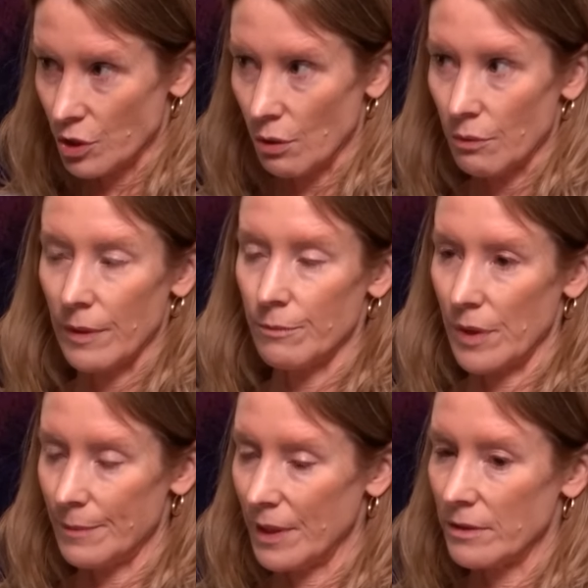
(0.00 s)
So,
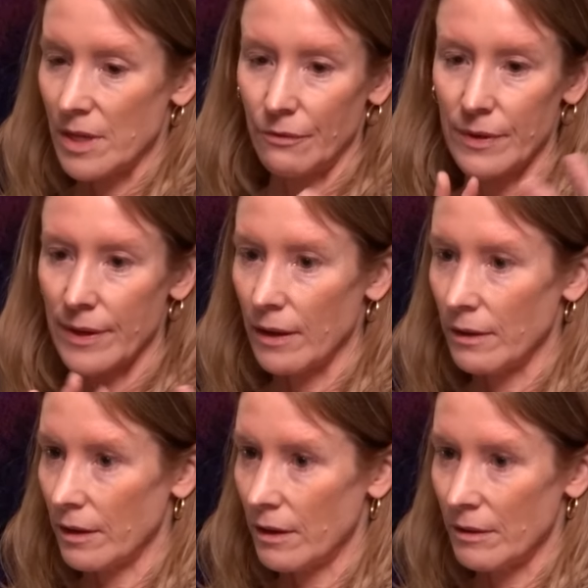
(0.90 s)
definitely
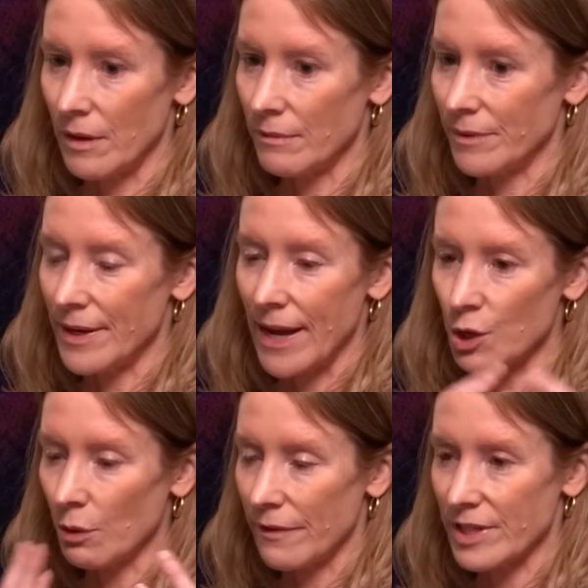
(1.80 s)
get like an
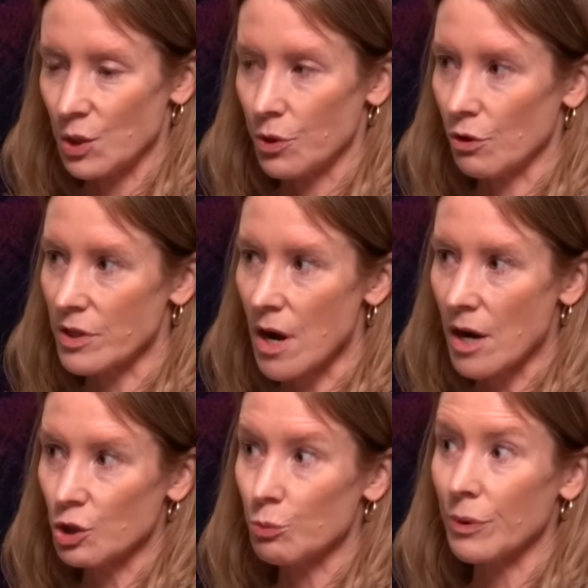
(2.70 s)
annual visit with your doctor,